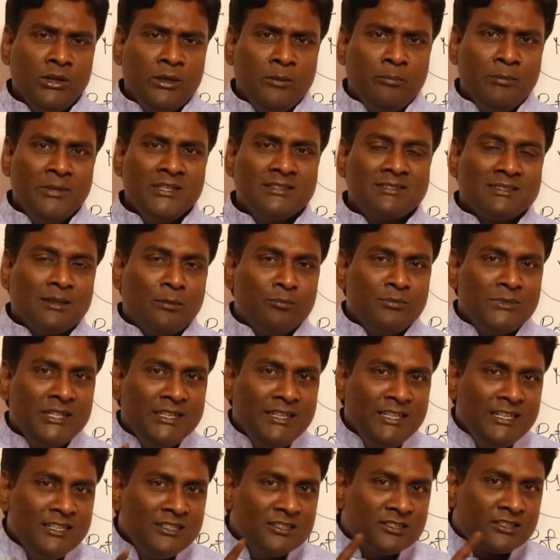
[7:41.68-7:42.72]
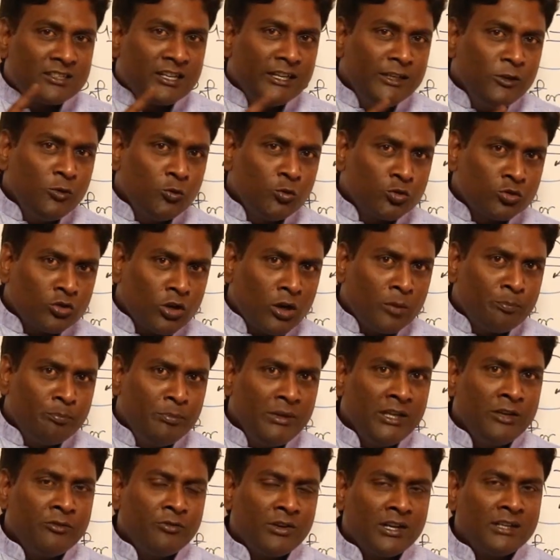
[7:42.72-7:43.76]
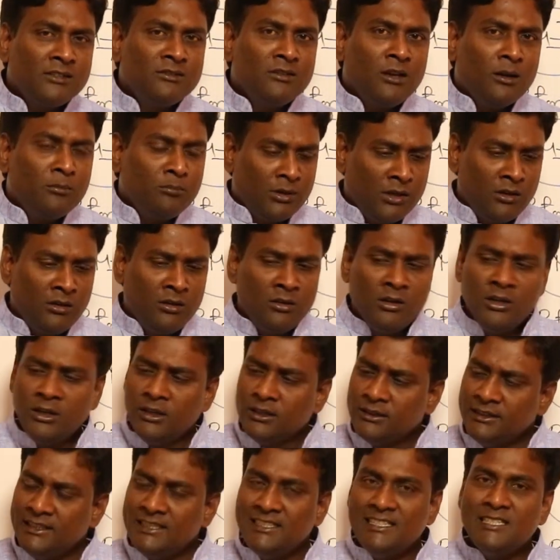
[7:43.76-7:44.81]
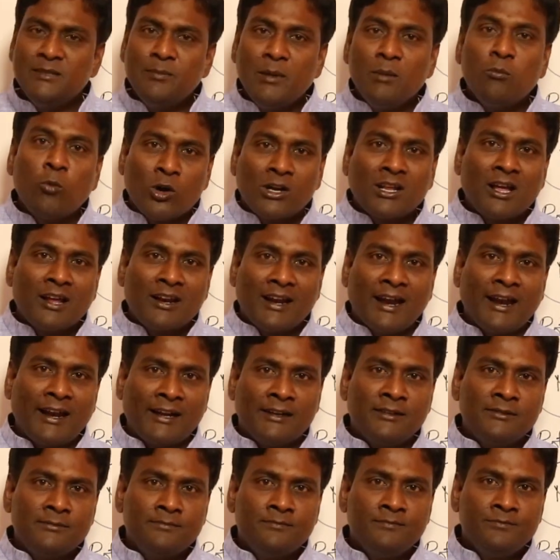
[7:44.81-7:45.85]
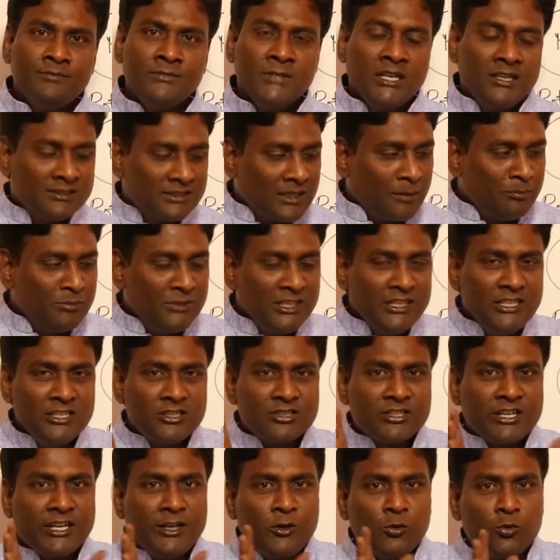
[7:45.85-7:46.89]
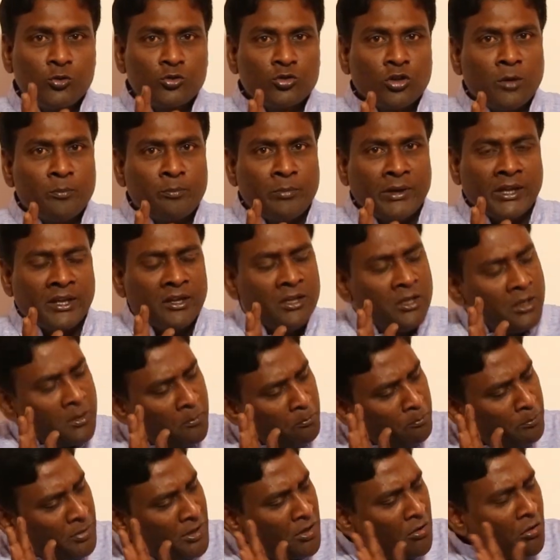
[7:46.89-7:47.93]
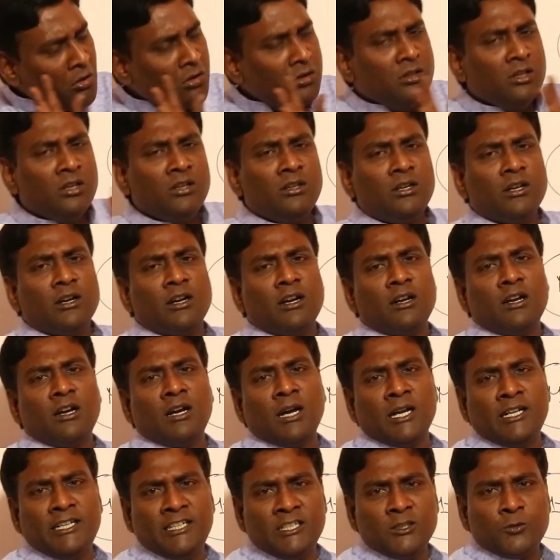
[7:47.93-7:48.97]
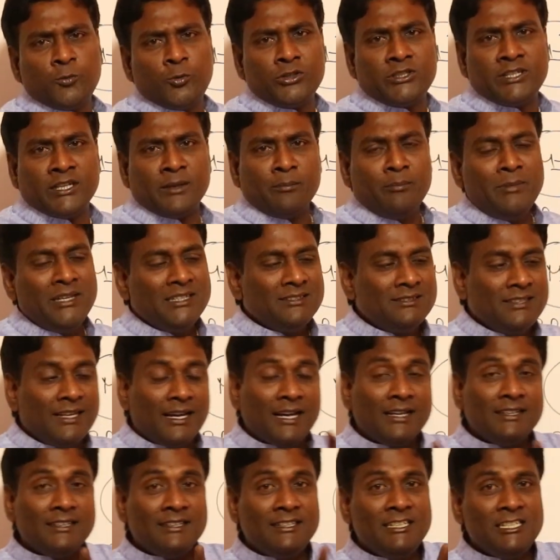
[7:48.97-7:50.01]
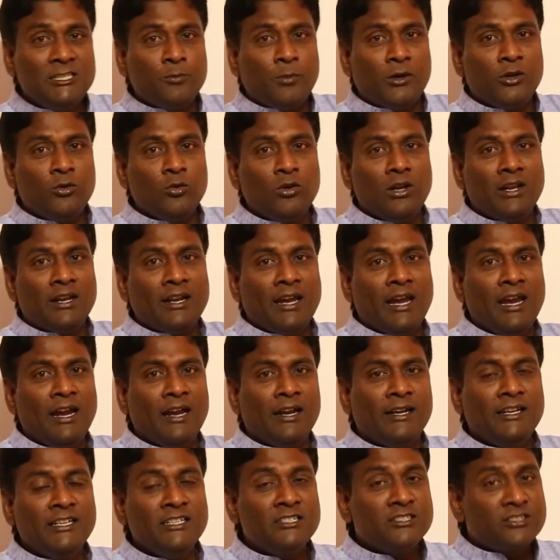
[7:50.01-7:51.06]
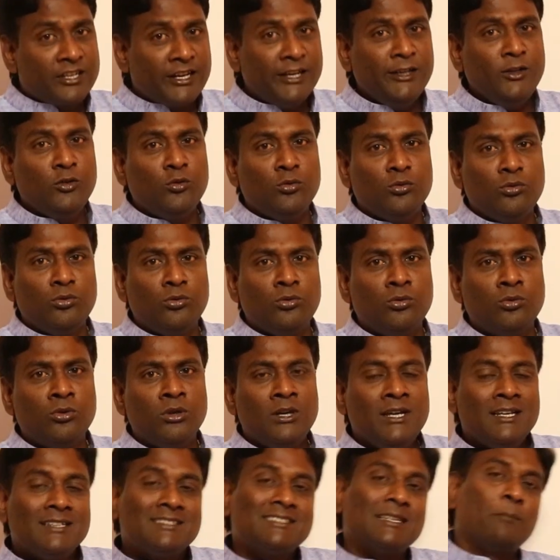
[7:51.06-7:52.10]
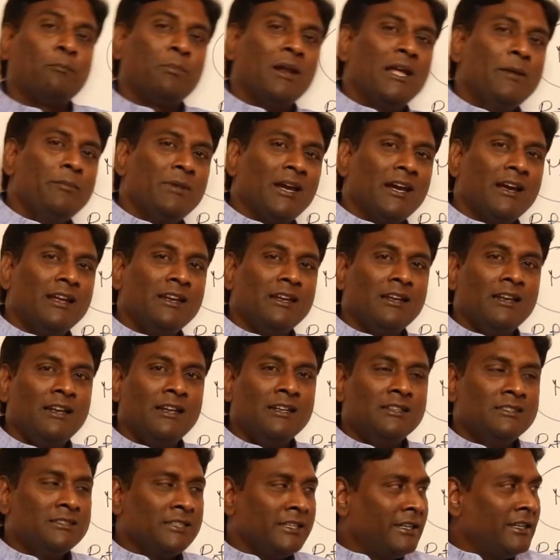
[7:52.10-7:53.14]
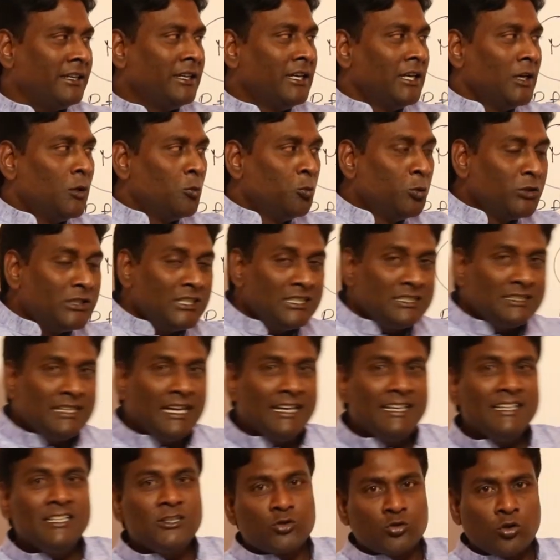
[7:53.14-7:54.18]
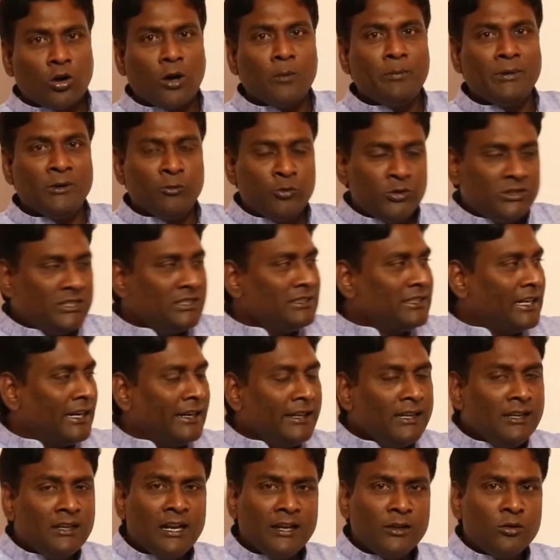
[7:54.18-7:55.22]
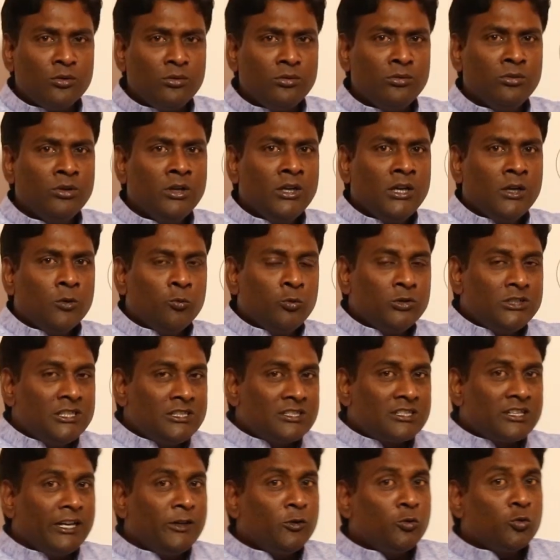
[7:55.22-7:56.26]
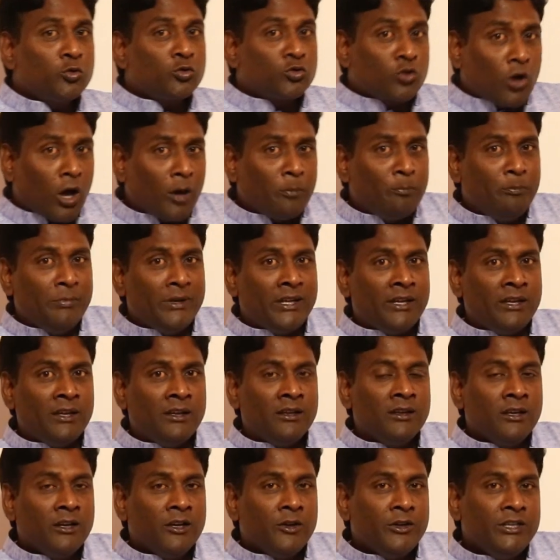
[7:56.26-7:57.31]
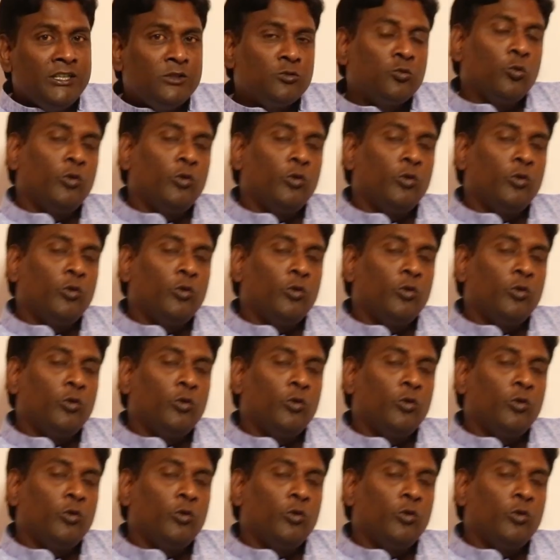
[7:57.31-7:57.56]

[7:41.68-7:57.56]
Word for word: means something is trying to stop me. For example, this is my motor hand. Something is trying to stop me. Beyond that, it is pushing. Means that this particular hand is trying to supply mechanical energy, which is getting stopping, which is getting like you know, which is trying to stop me, is